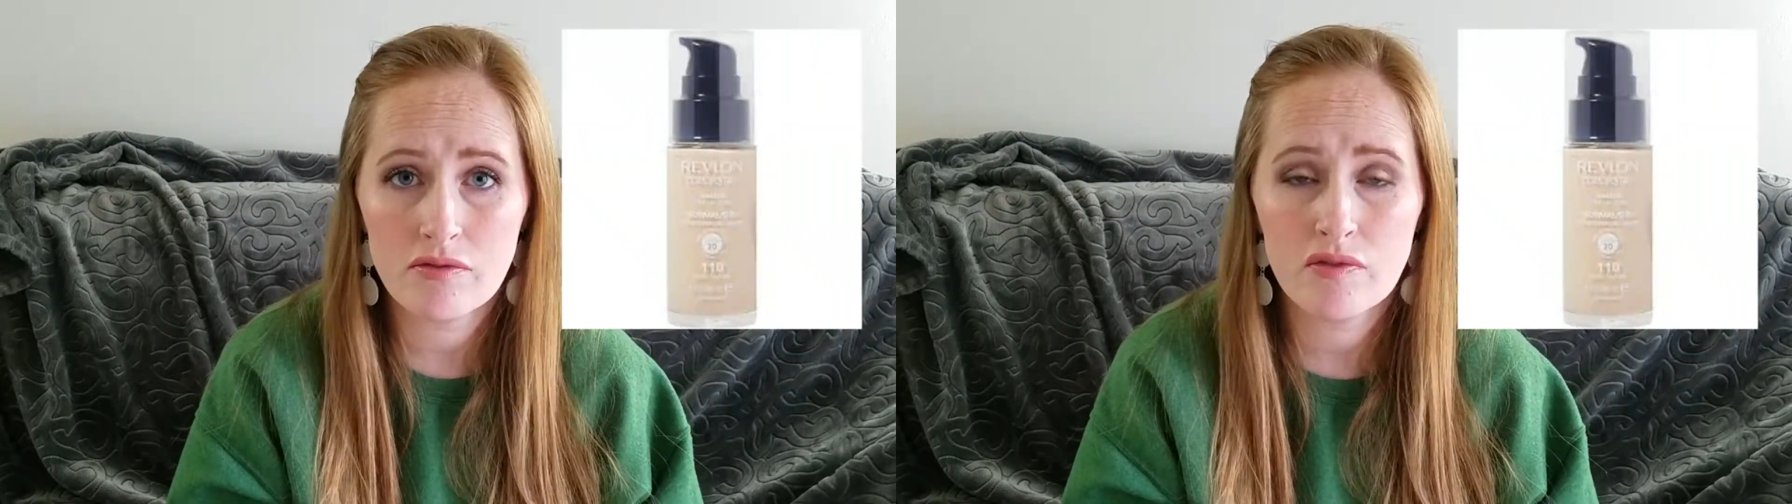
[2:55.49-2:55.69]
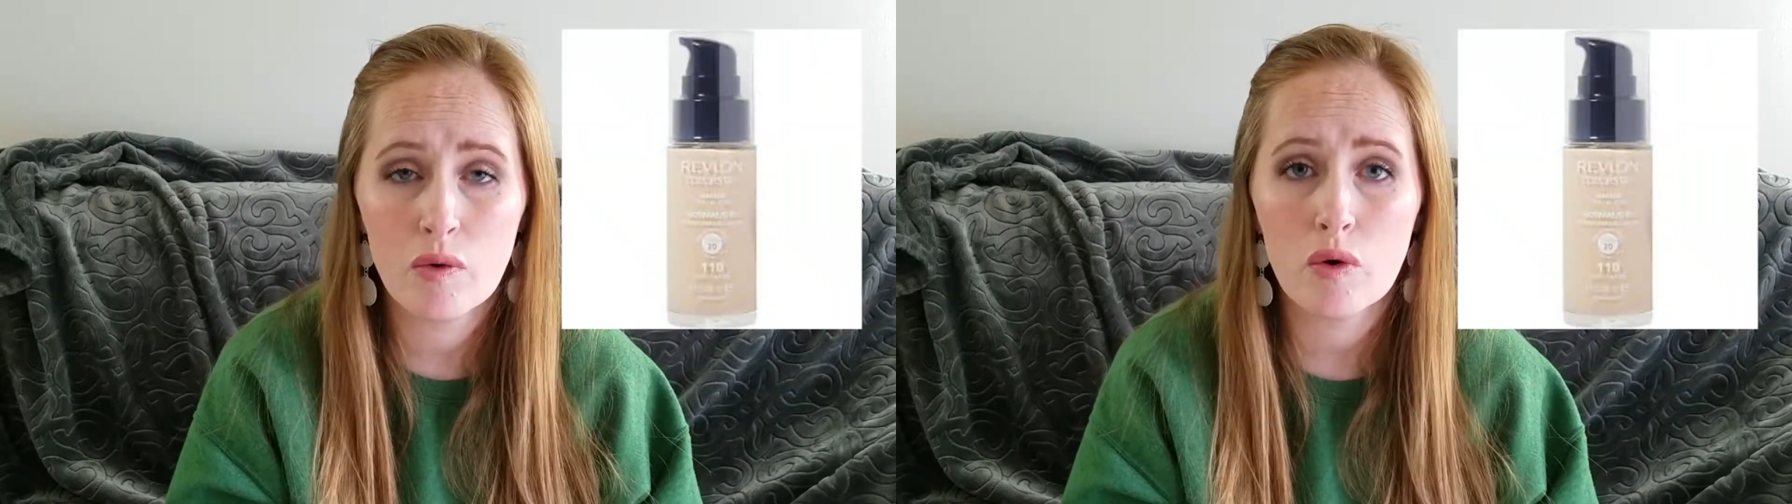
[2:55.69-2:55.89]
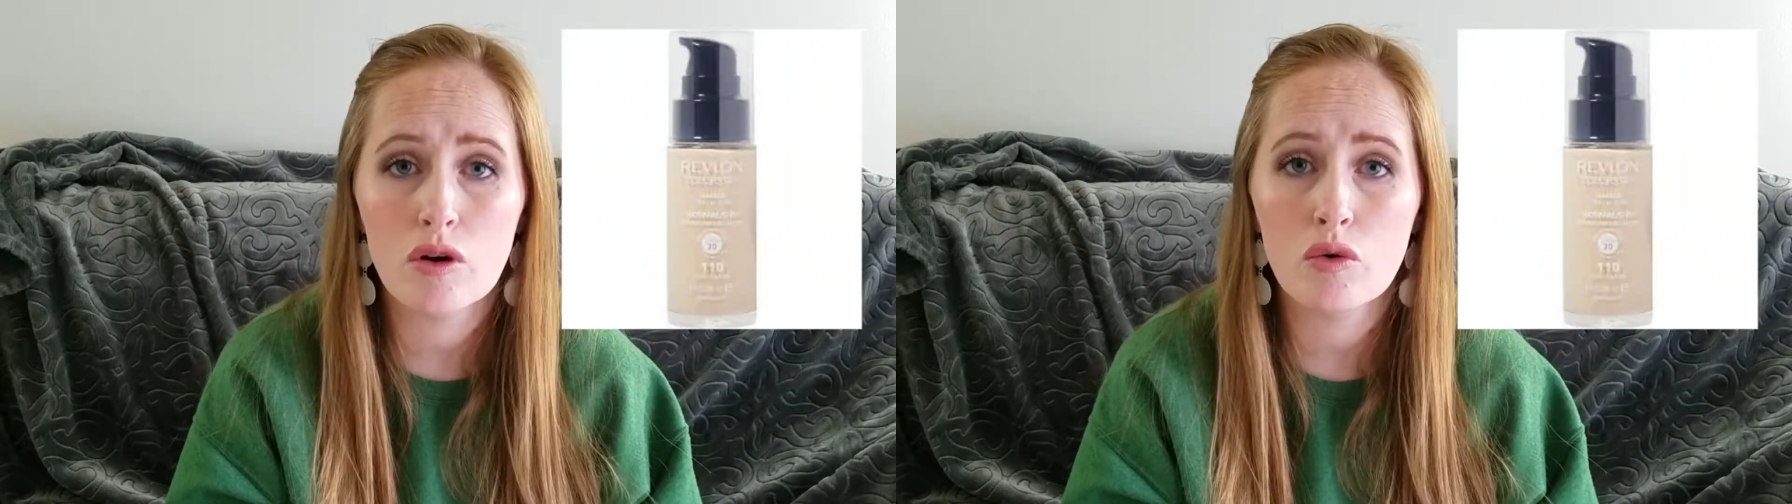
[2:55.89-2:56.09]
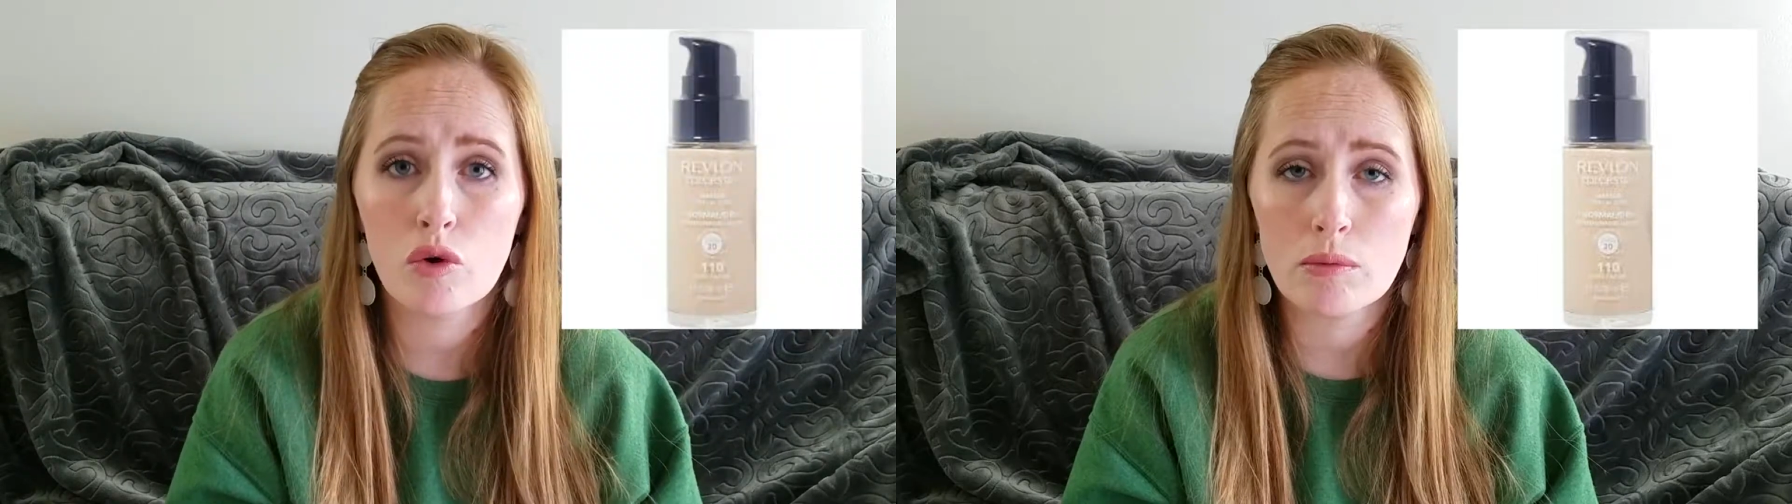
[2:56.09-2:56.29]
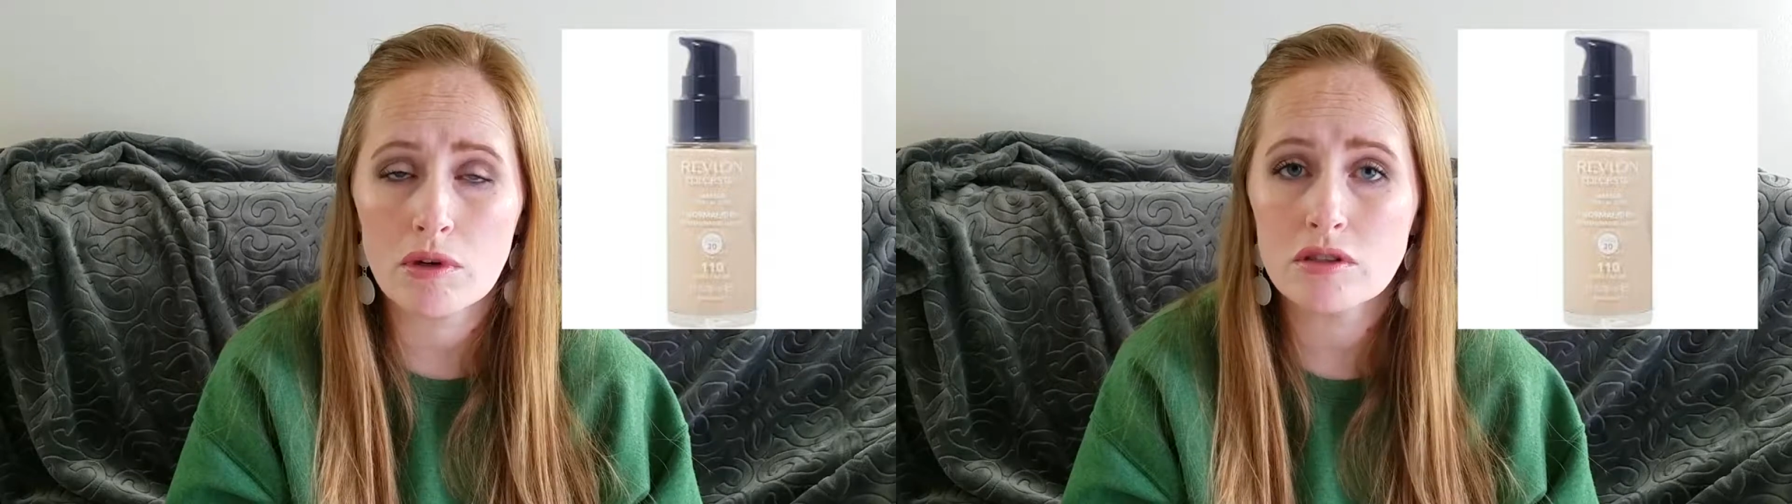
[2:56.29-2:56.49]
for
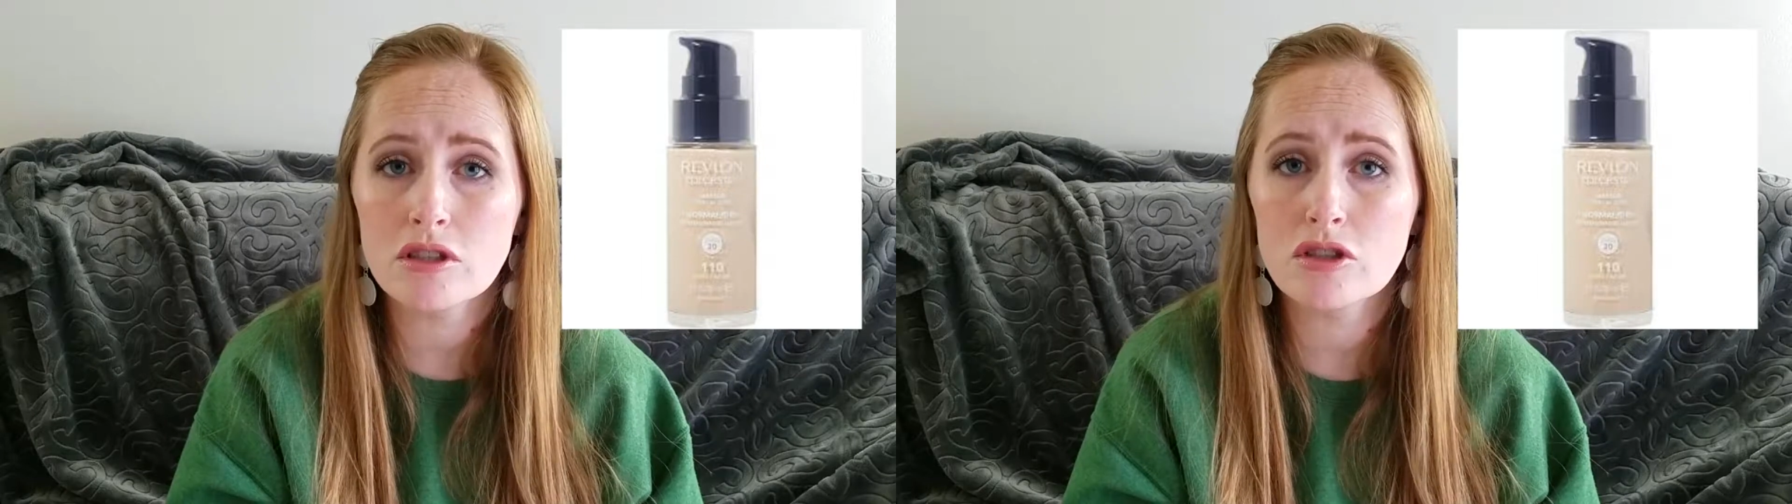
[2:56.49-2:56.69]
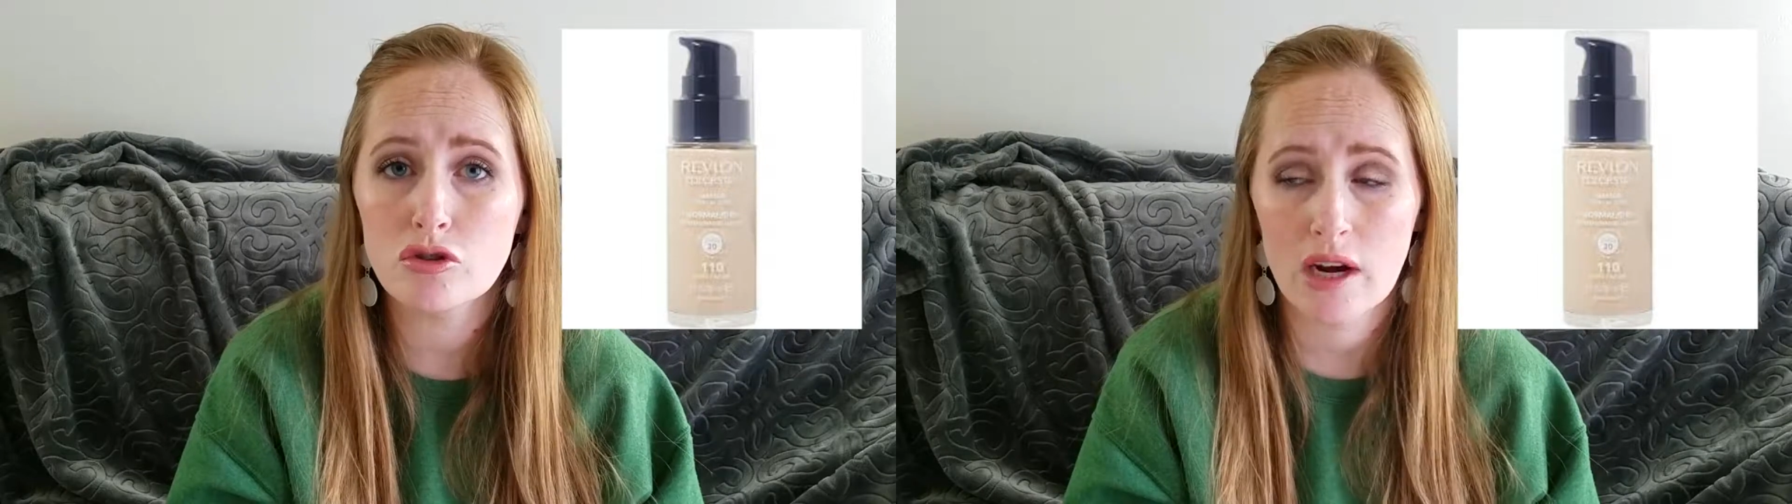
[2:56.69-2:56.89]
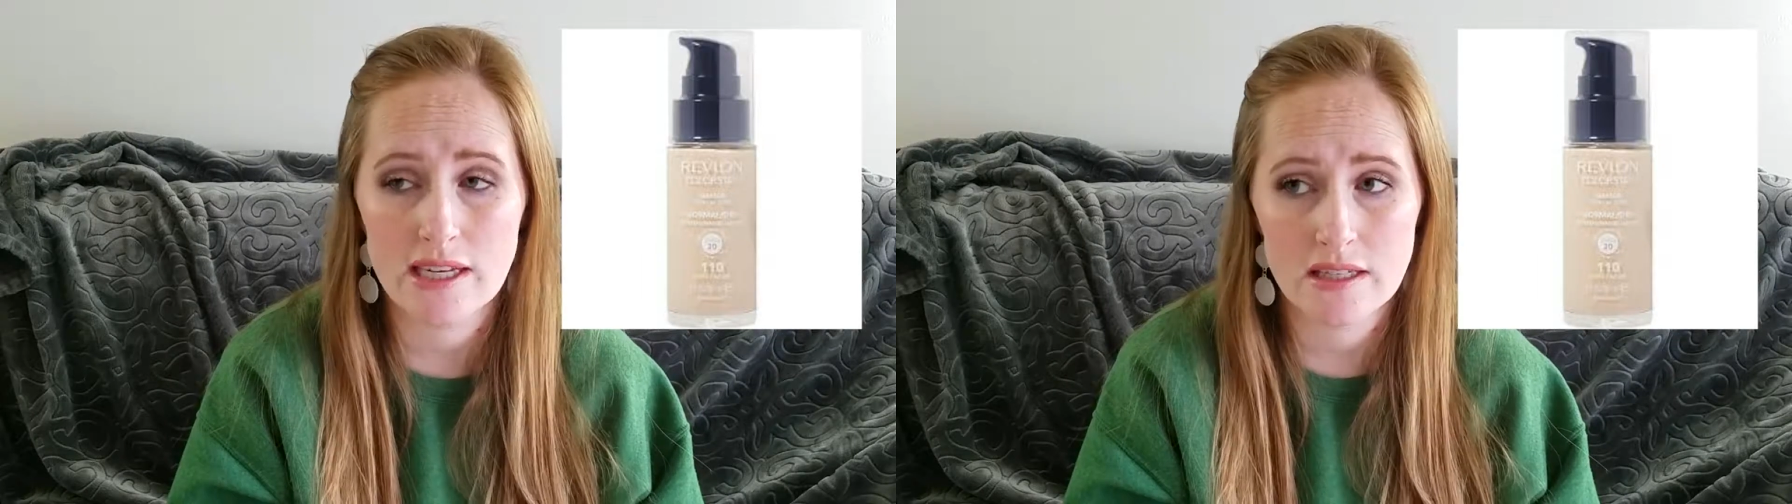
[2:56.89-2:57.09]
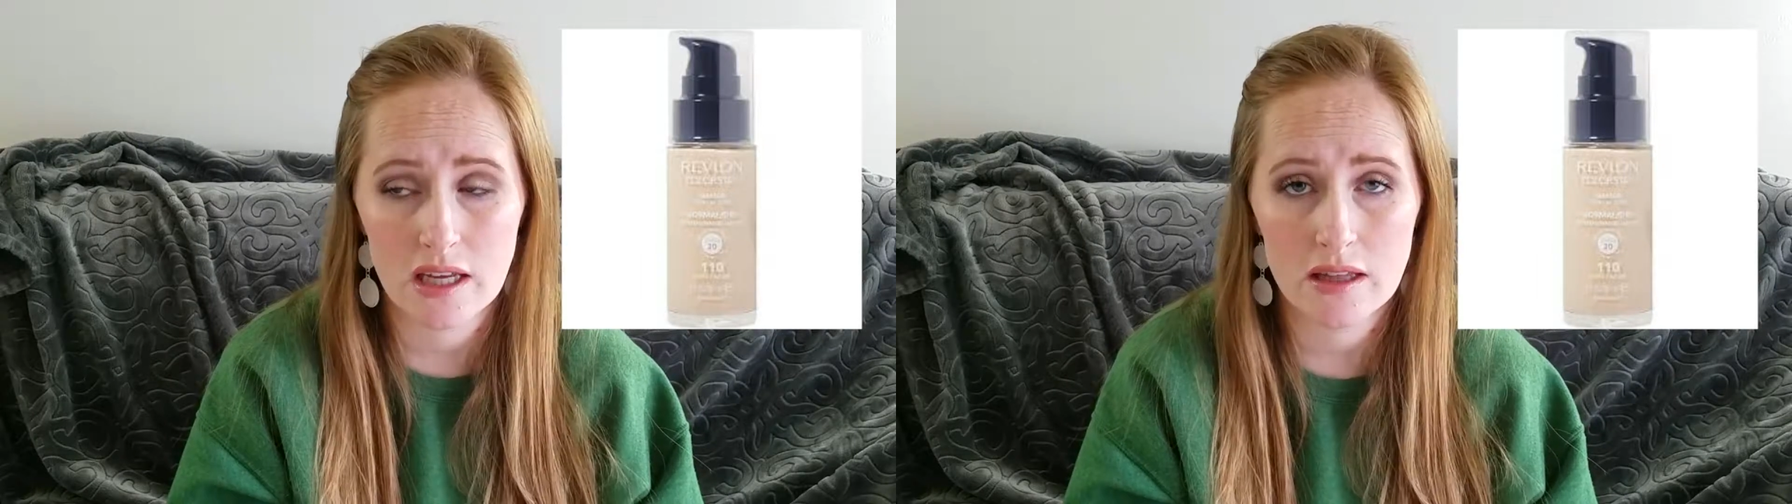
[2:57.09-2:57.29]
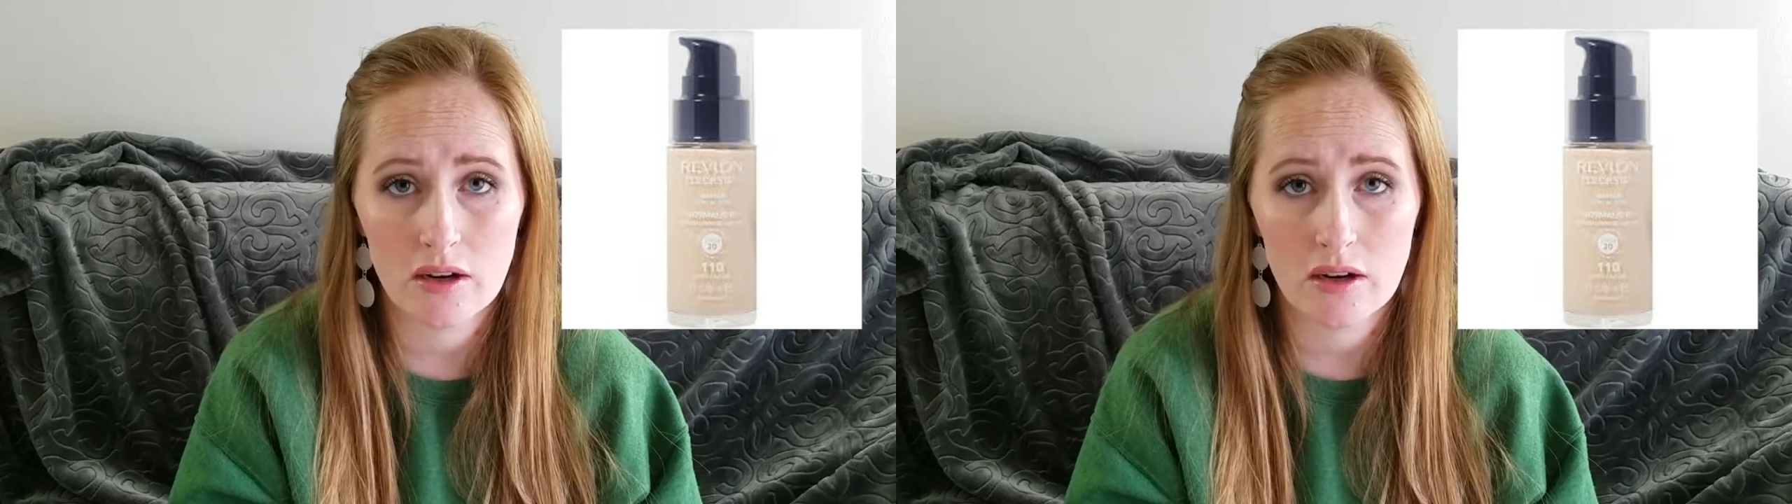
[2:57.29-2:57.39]
normal to dry skin.